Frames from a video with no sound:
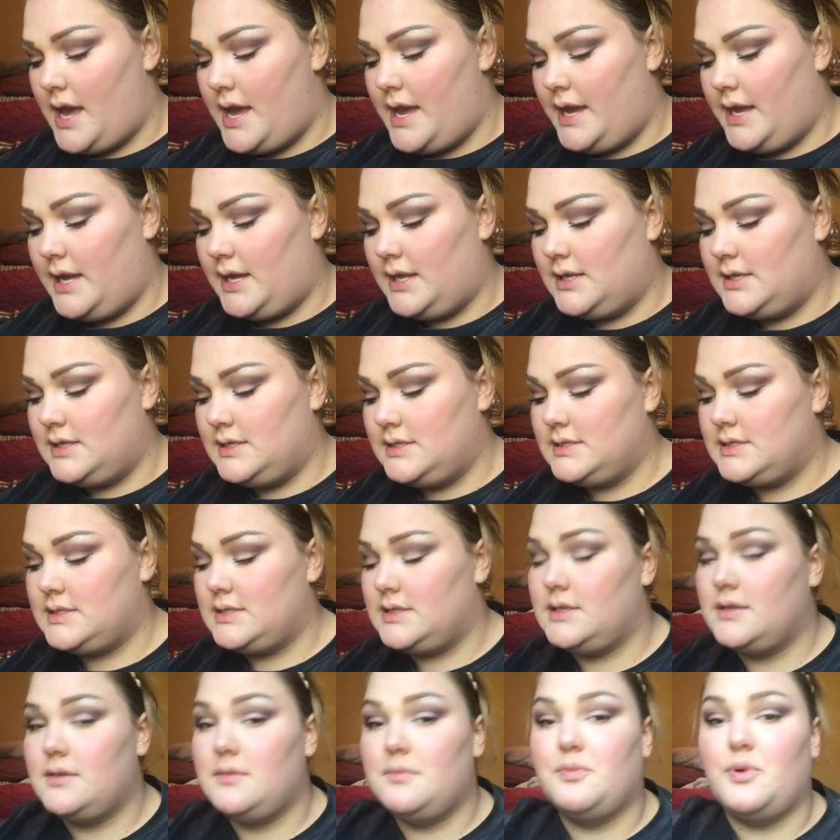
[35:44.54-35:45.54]
And
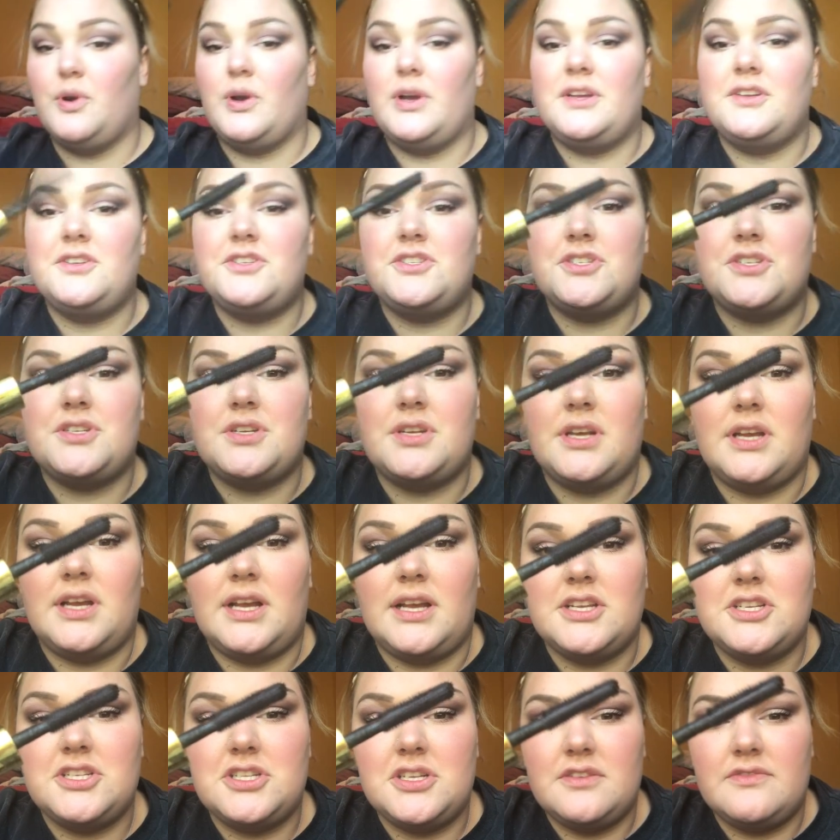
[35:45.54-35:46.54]
the brush,
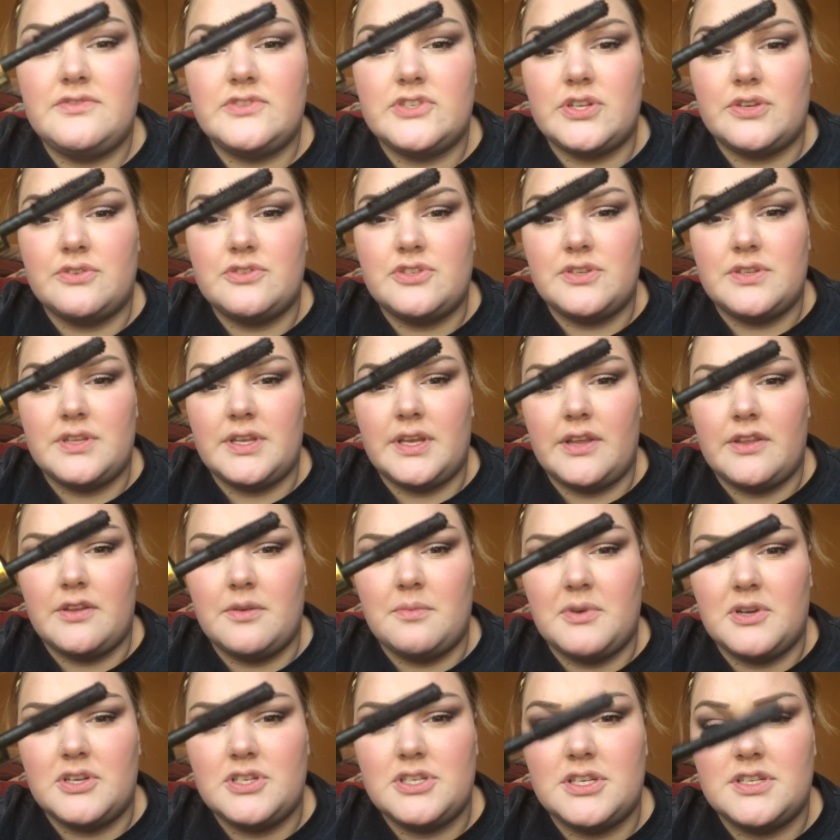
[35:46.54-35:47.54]
I should have showed you the other
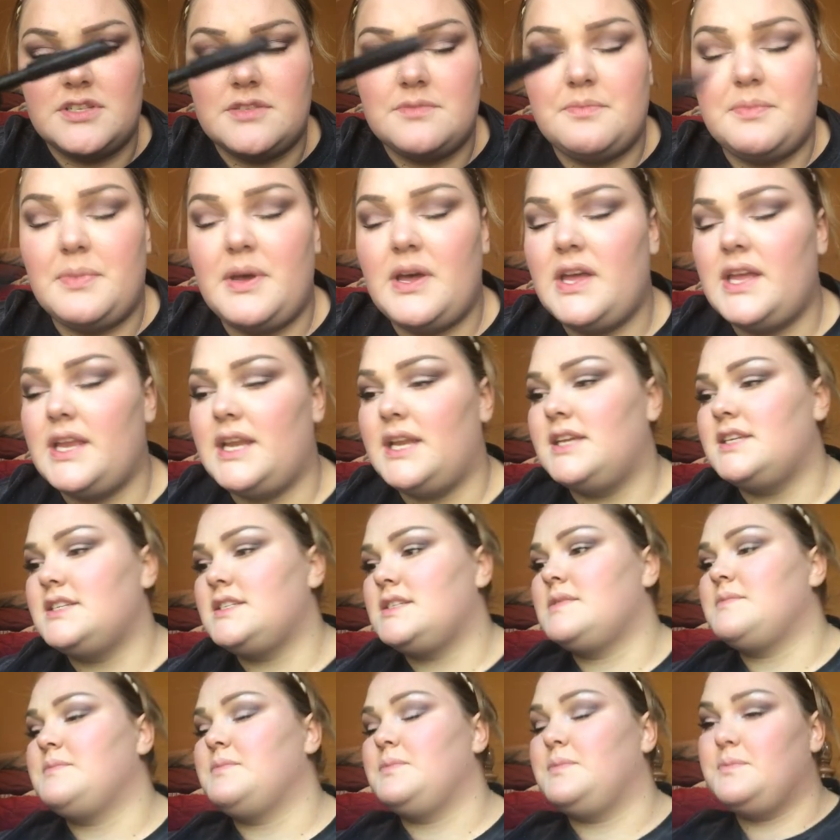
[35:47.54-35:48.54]
brushes, but
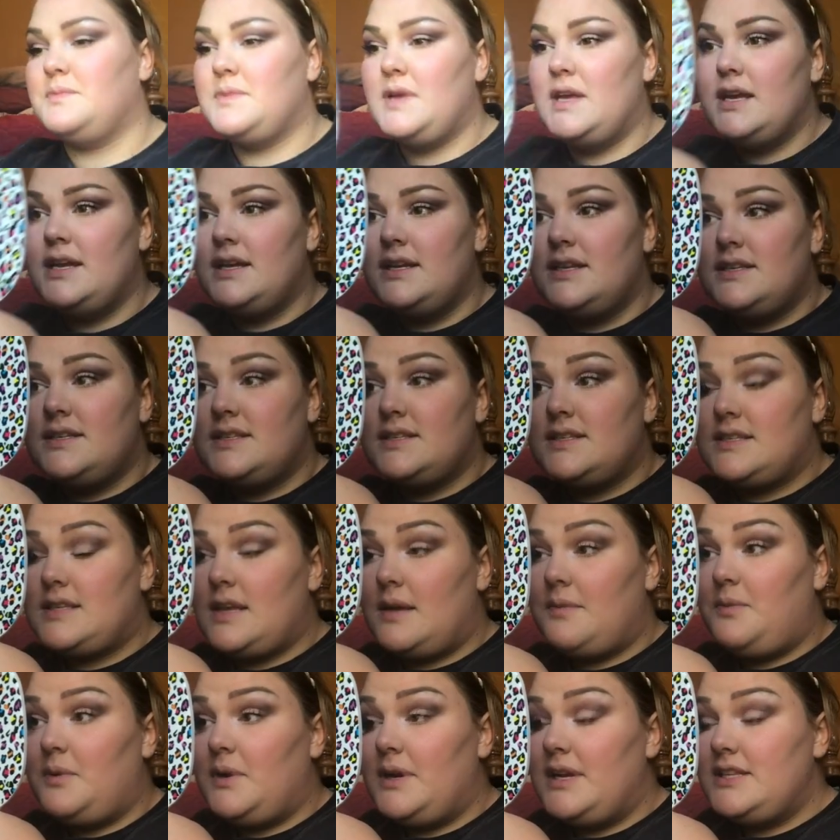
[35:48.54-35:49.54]
it
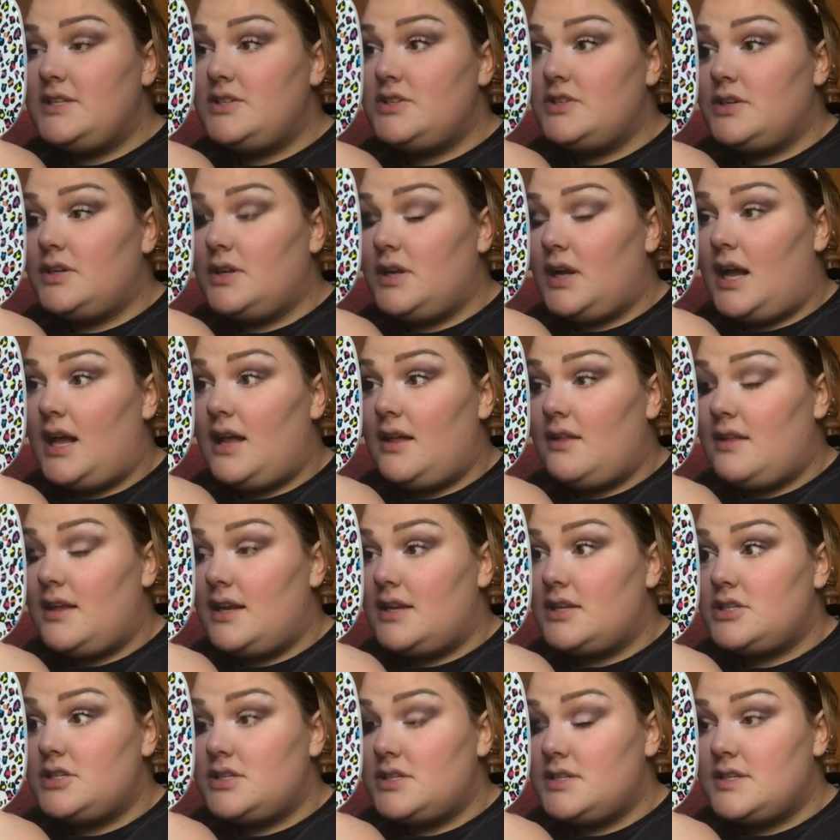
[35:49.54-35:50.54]
separates your
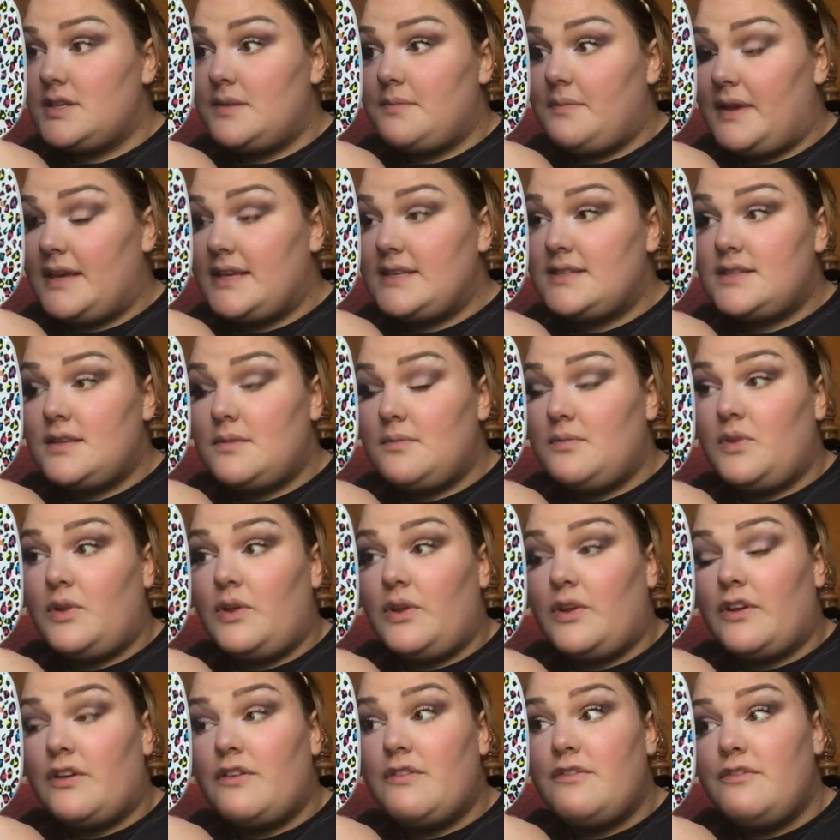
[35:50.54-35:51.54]
eyelashes and makes them
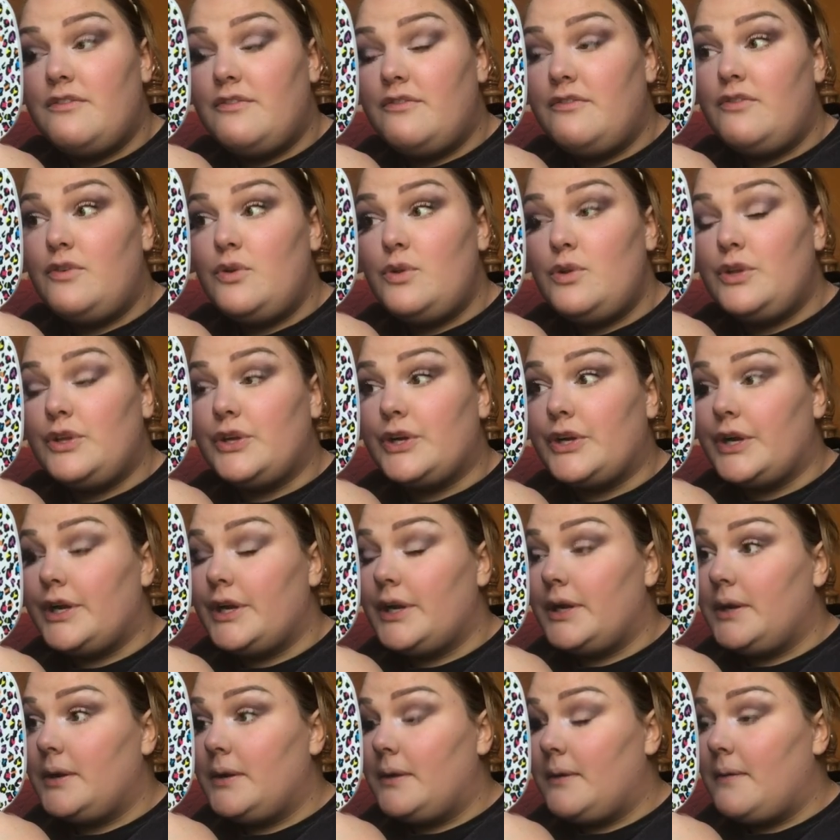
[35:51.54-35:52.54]
look
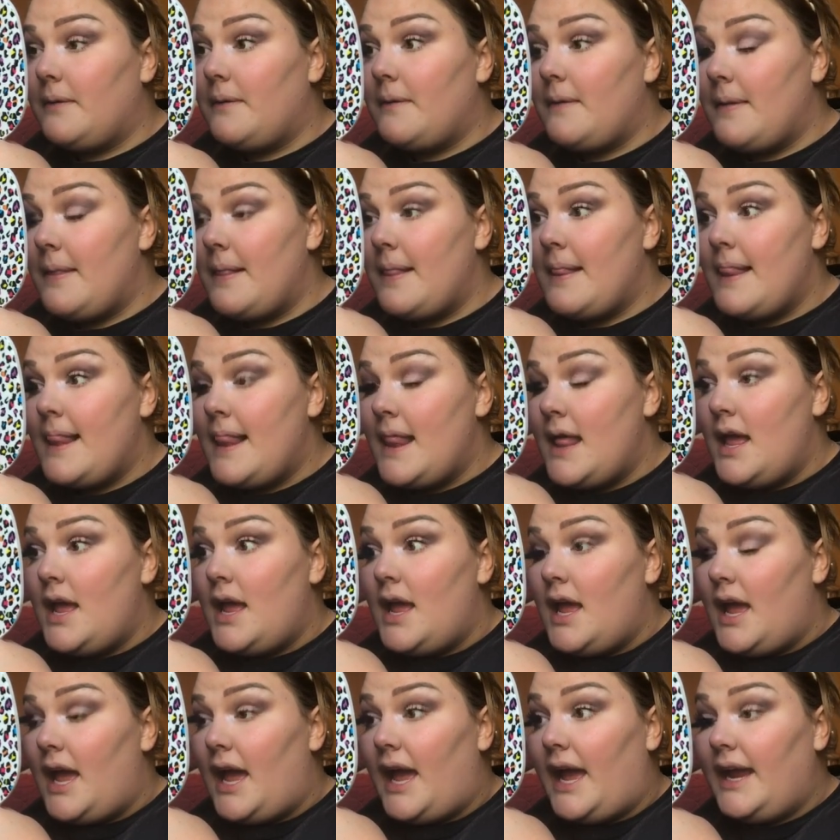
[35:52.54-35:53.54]
fuller.
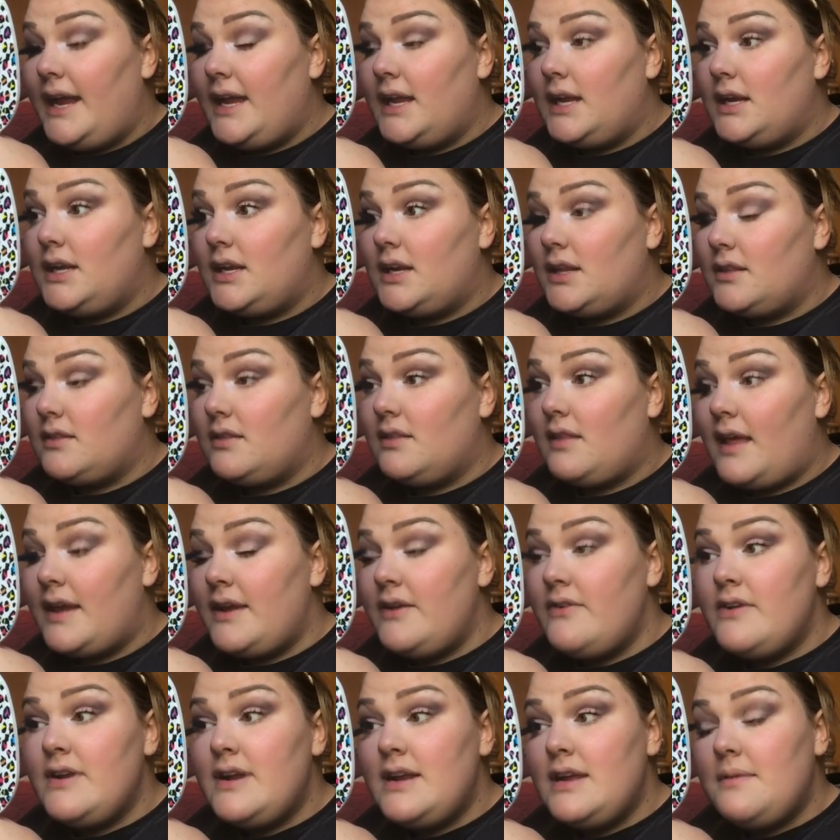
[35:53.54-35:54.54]
And
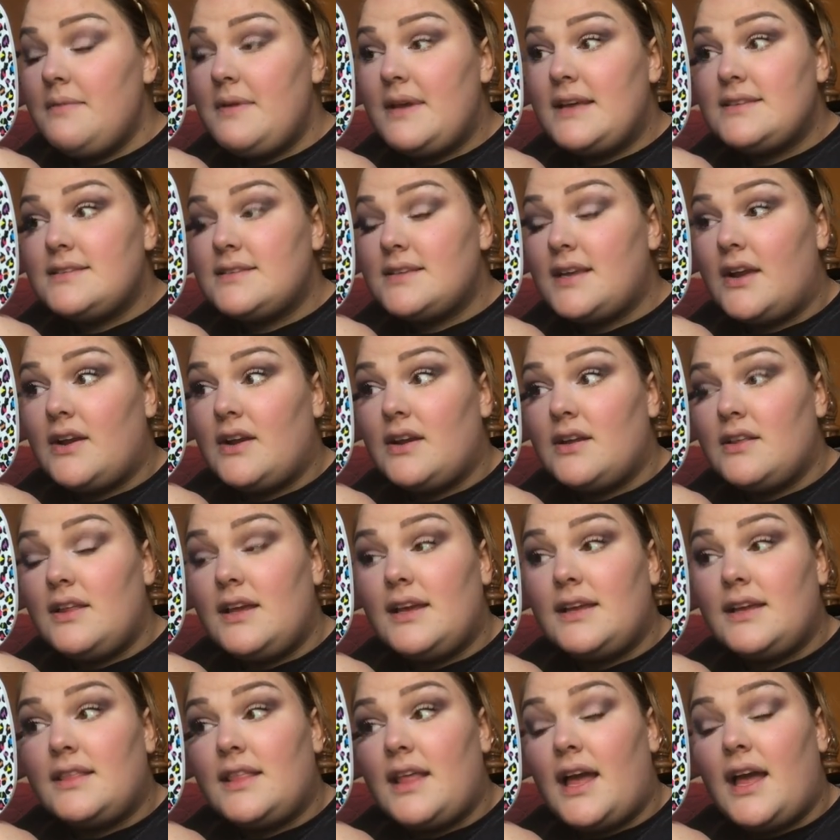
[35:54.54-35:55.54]
layering mascara
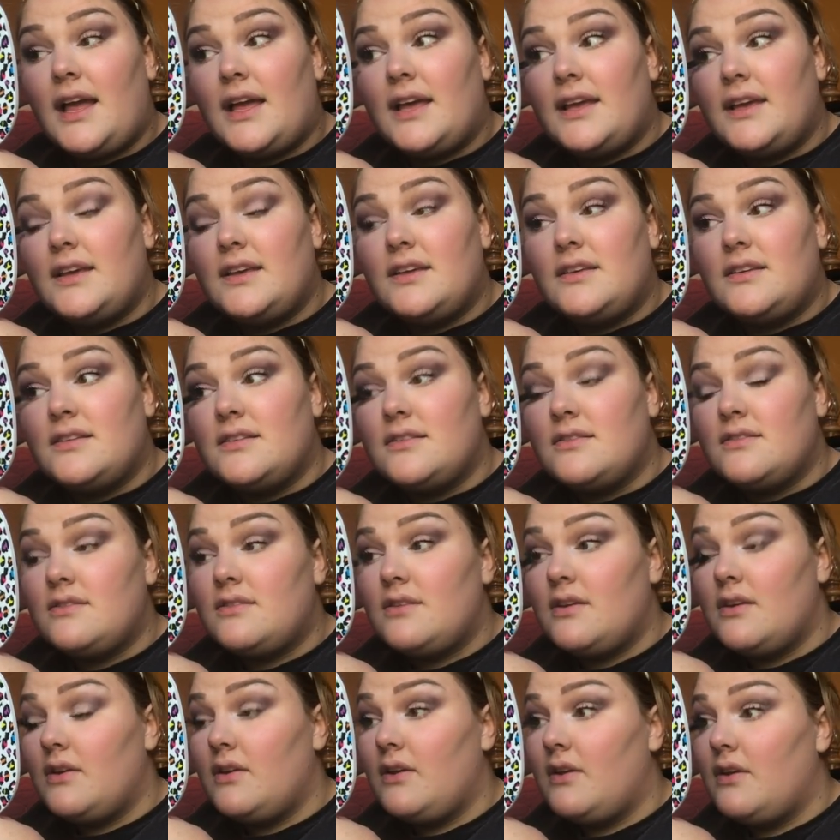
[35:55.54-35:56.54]
like that
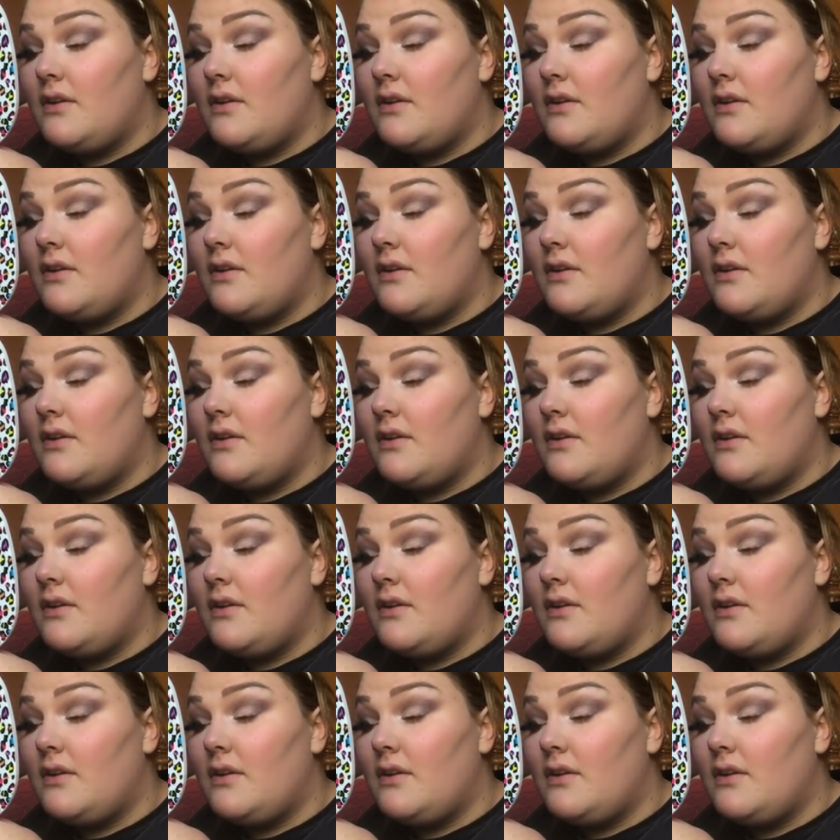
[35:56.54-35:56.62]
is